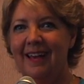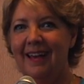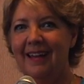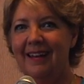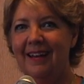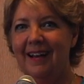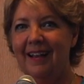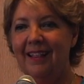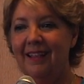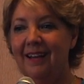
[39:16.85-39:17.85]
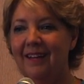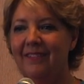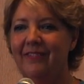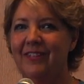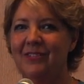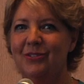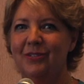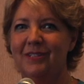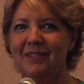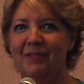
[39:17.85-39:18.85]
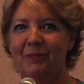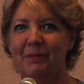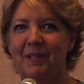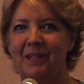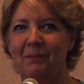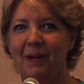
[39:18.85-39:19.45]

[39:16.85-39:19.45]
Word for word: And I love the stories of the women in the